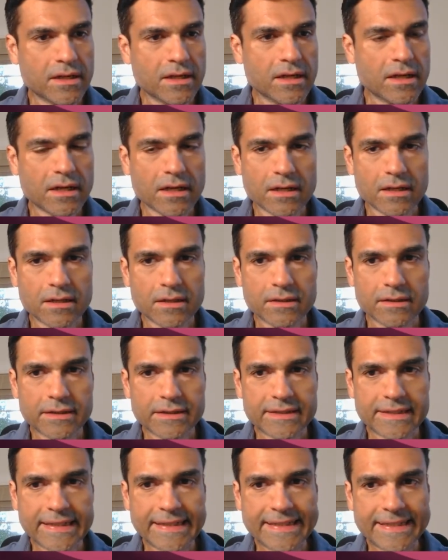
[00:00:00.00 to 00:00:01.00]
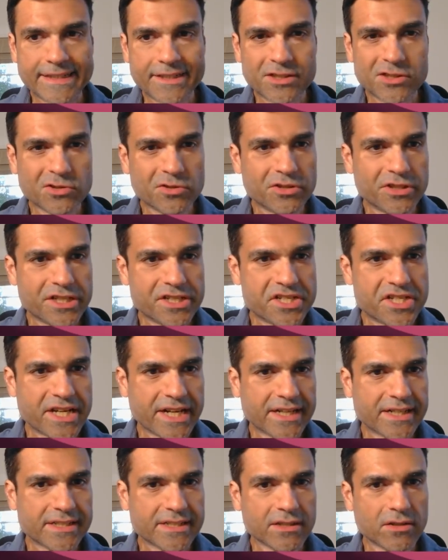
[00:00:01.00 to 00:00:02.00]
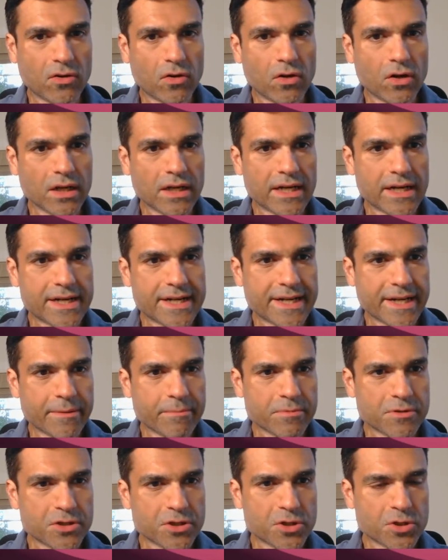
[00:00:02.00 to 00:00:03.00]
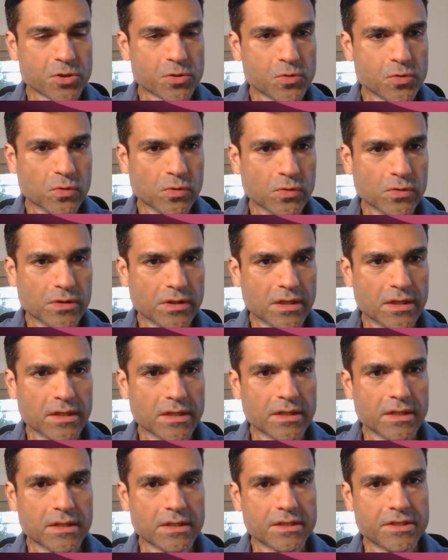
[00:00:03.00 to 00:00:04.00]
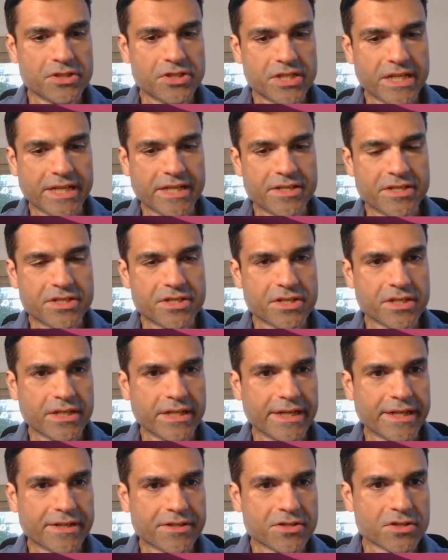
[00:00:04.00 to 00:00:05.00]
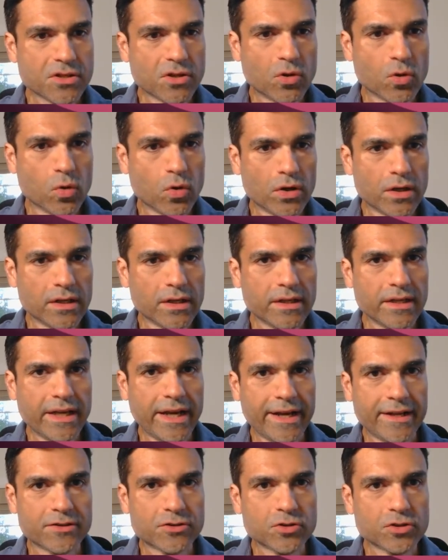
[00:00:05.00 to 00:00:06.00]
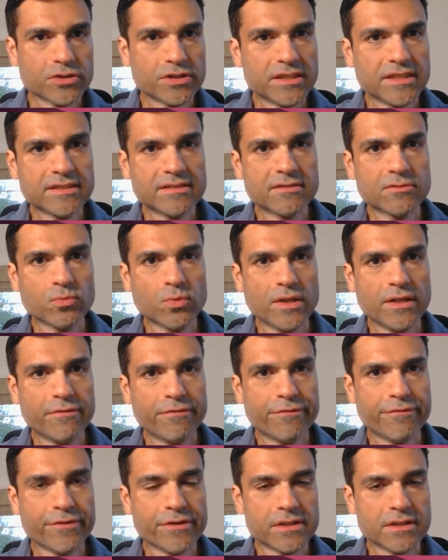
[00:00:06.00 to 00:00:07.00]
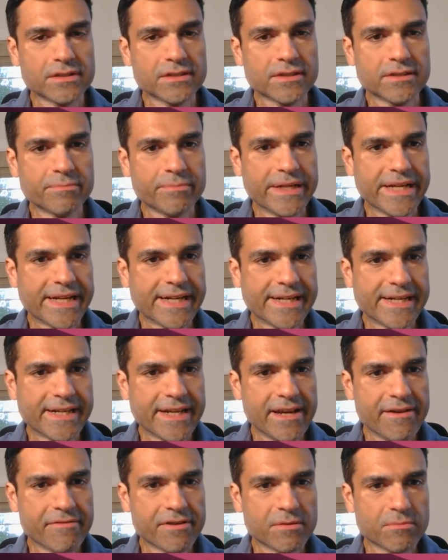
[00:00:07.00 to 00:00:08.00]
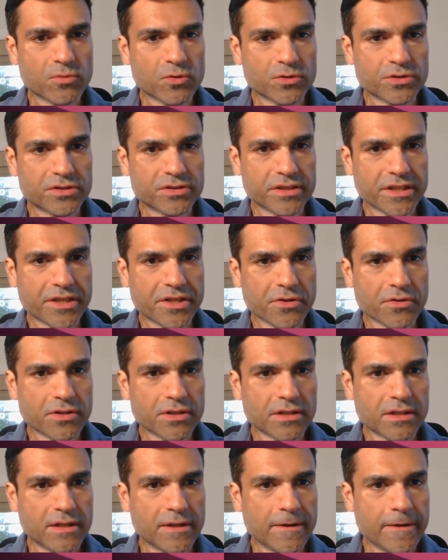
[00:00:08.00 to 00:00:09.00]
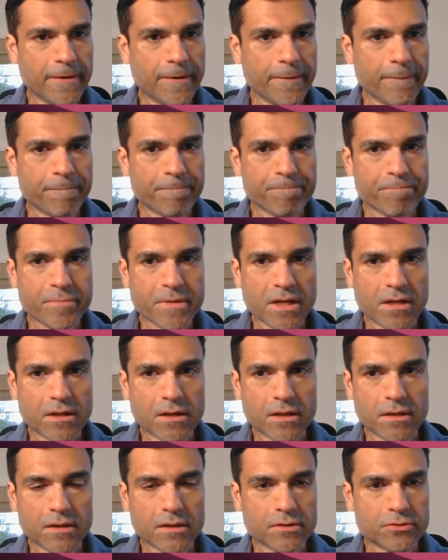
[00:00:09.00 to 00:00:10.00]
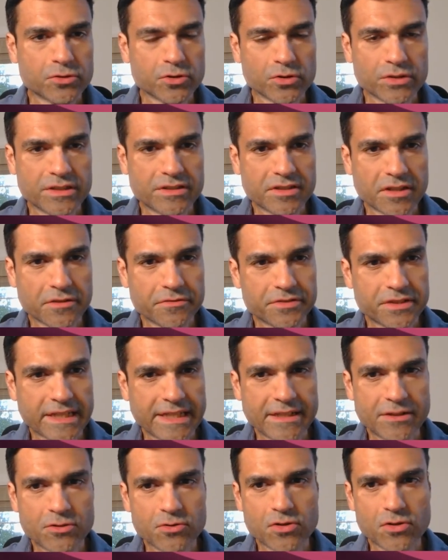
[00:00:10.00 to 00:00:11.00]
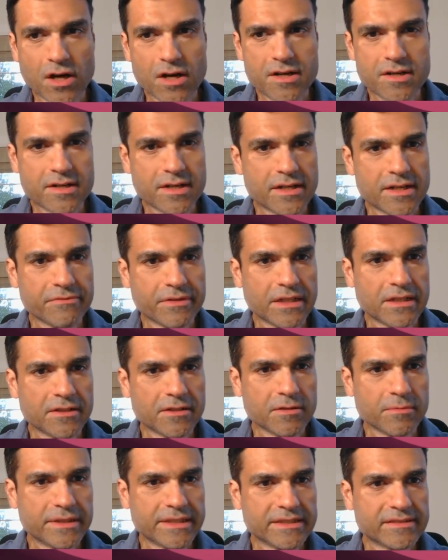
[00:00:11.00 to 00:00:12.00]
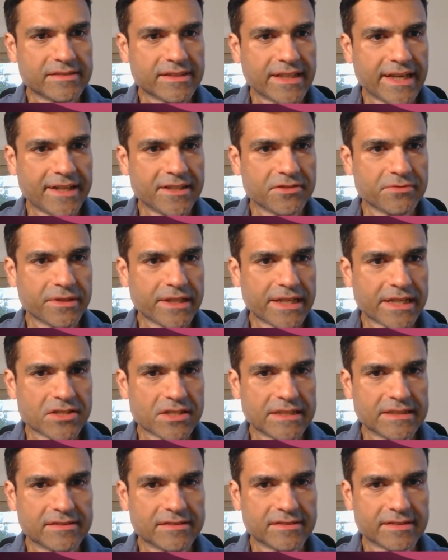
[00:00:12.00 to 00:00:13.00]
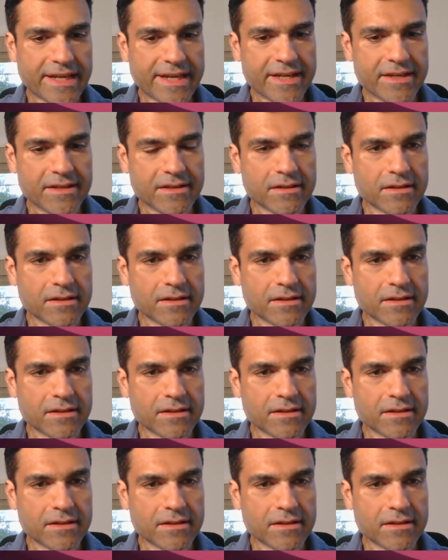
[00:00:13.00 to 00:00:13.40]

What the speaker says: telling it to reject all attempts to change its goal. And so this will further make it even more secure. So instead of saying do not run vulnerability scans, we are actually saying